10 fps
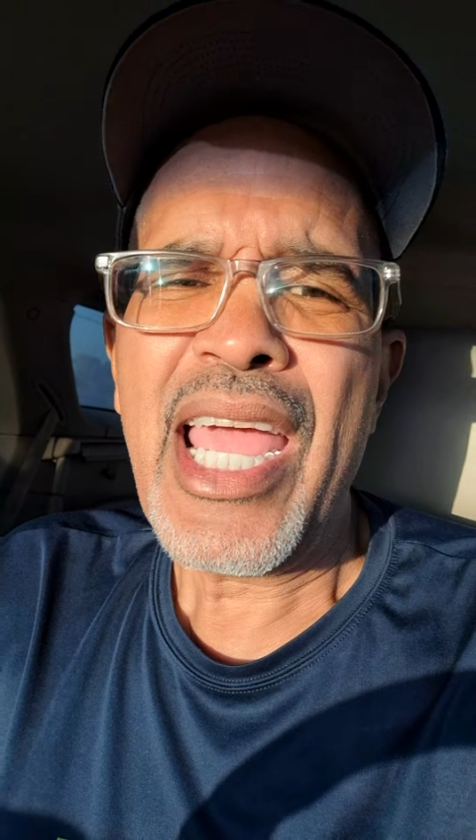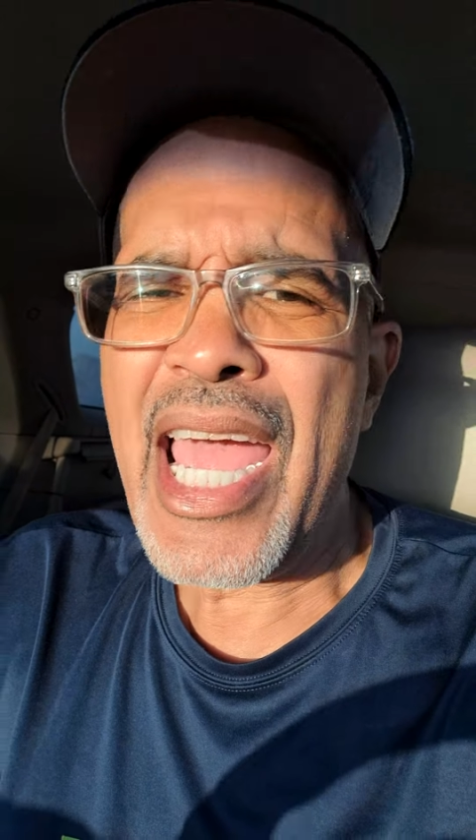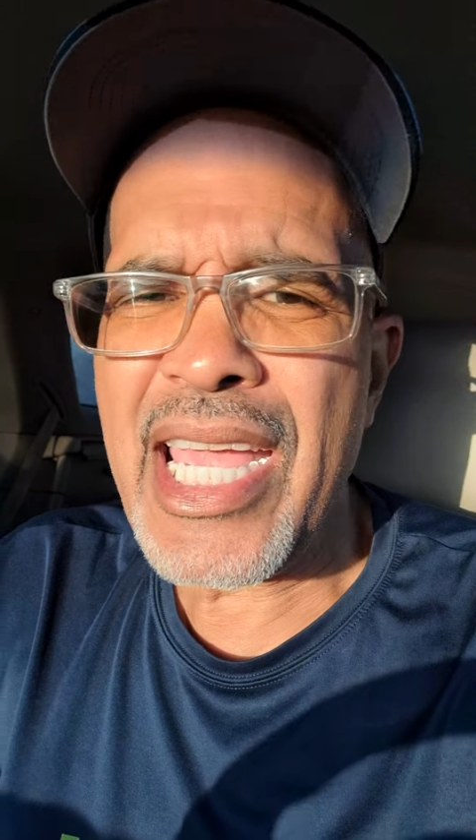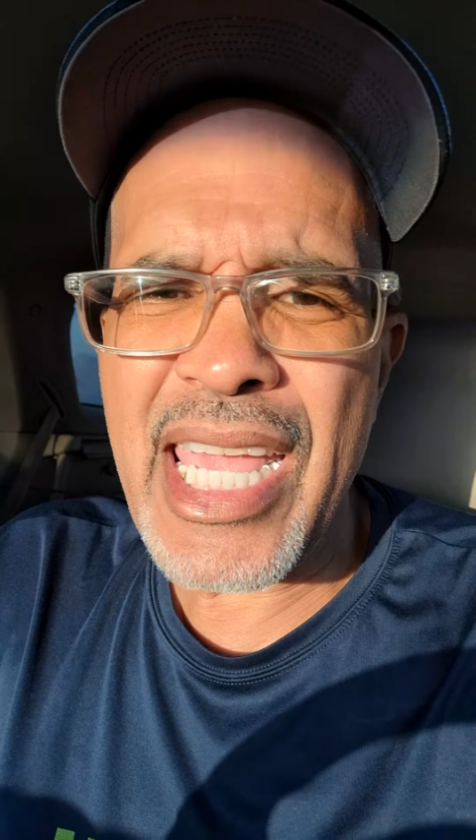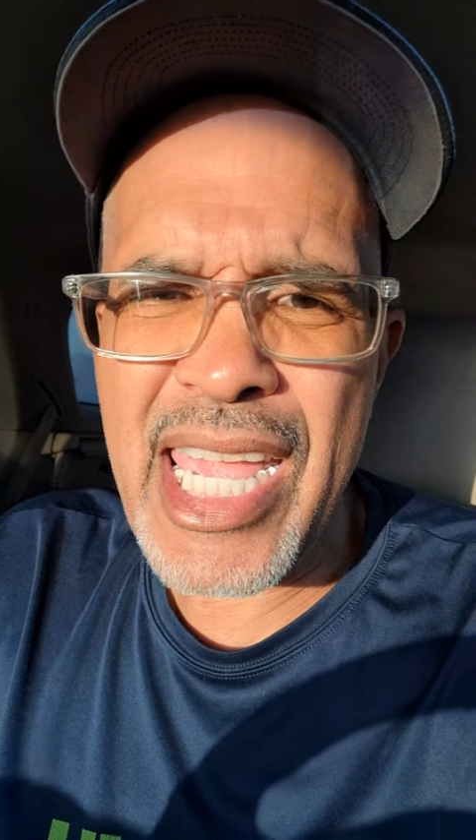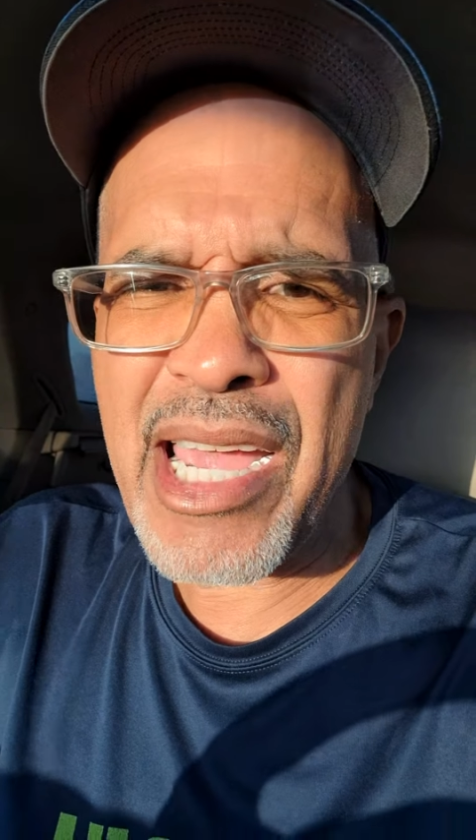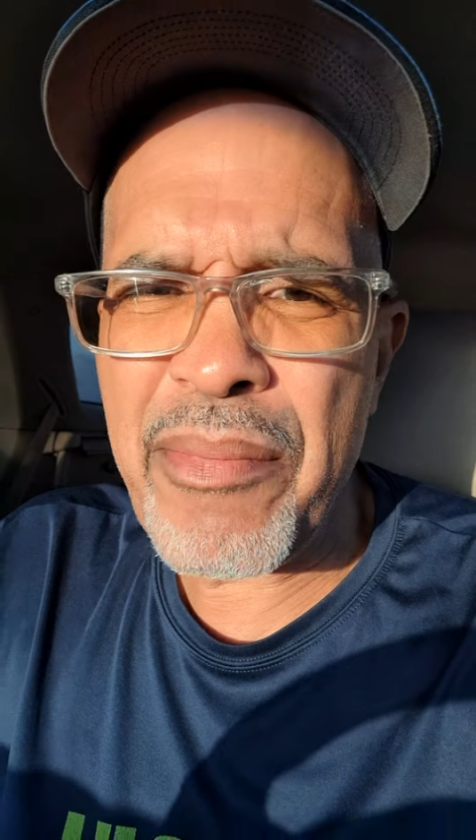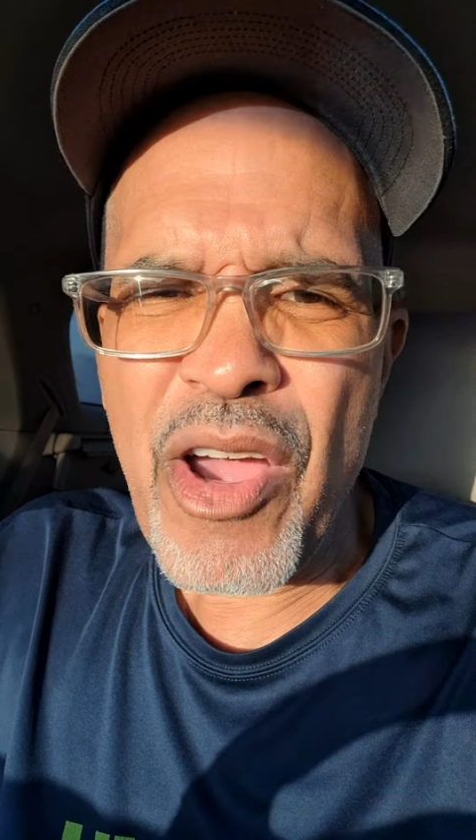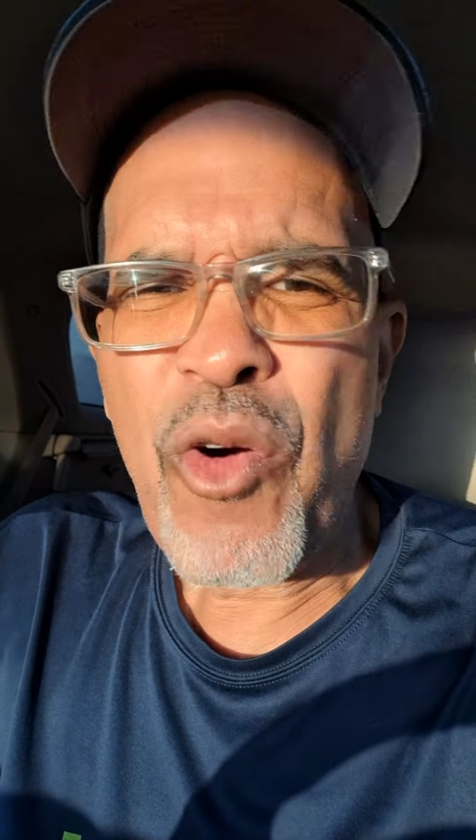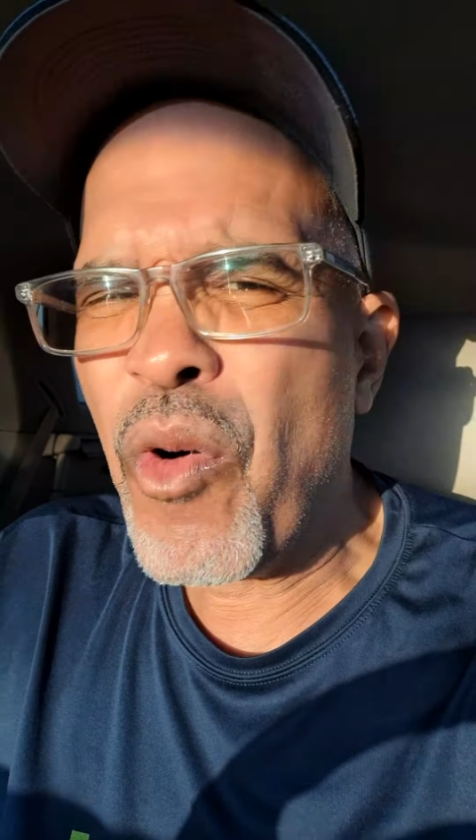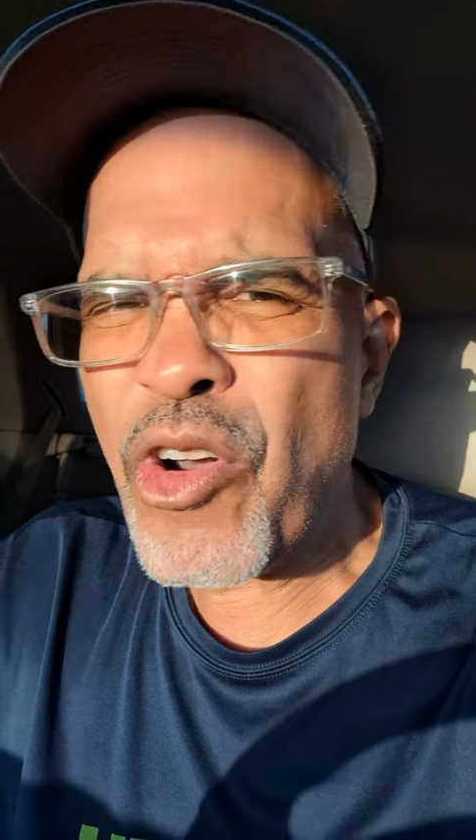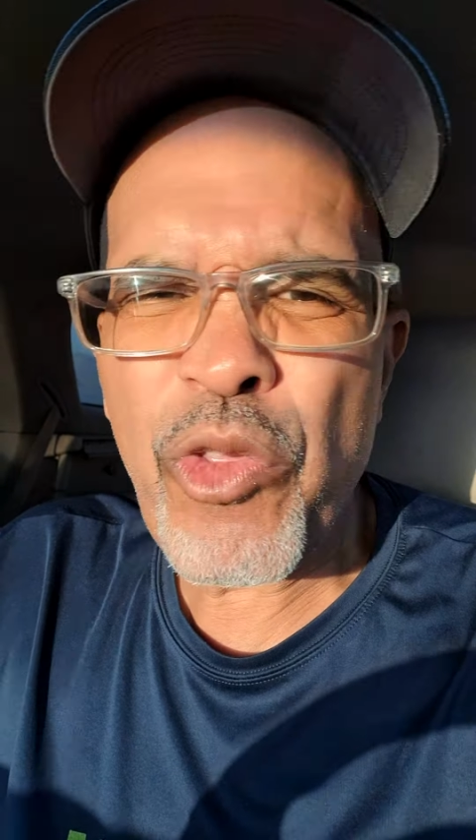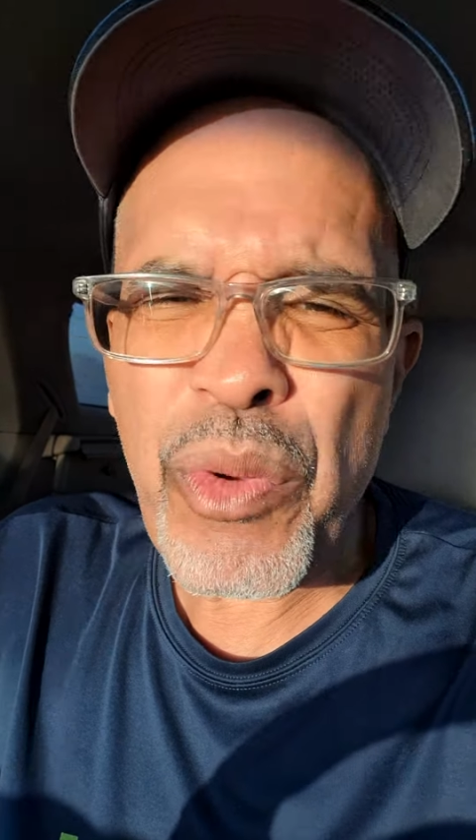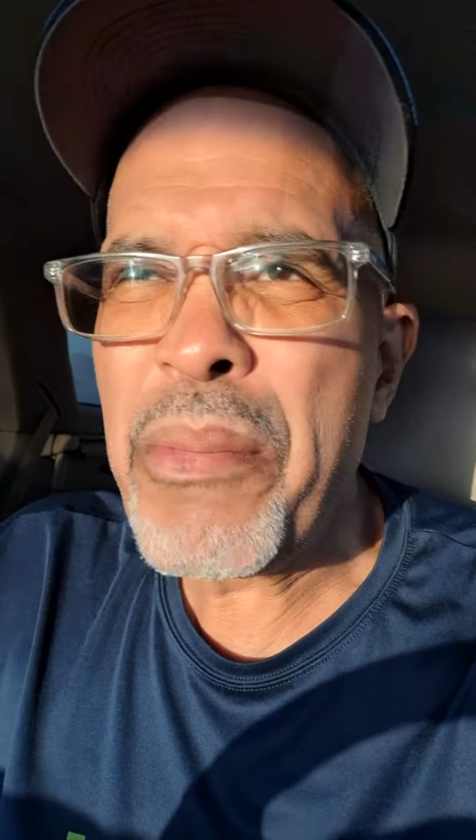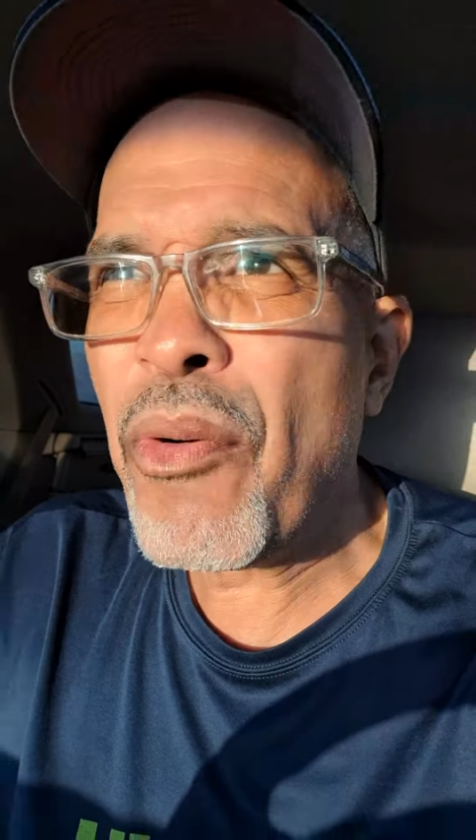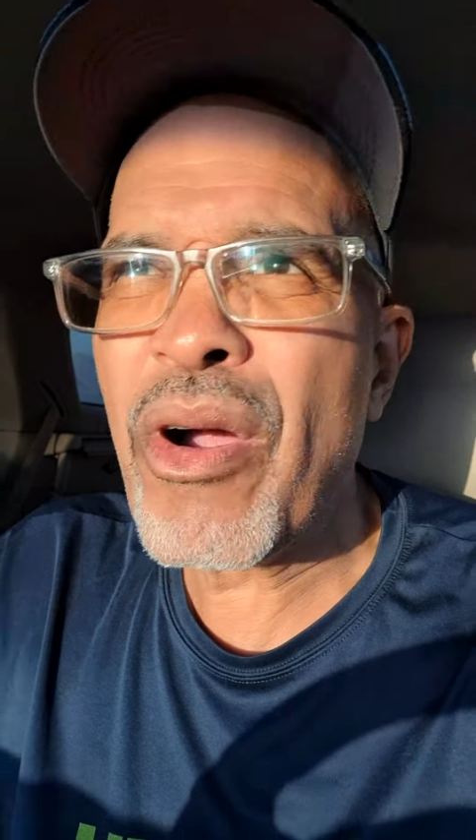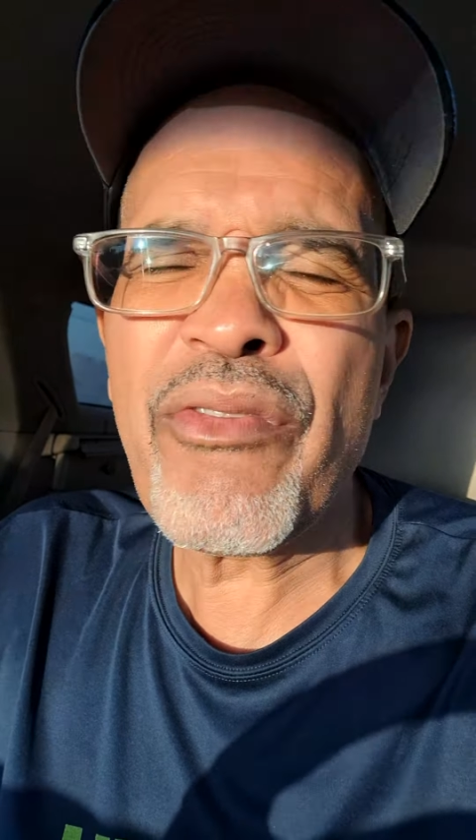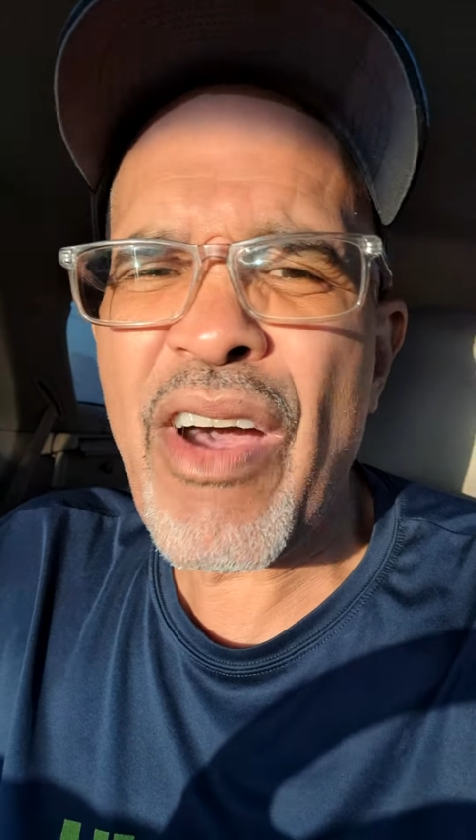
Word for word: AM 103.5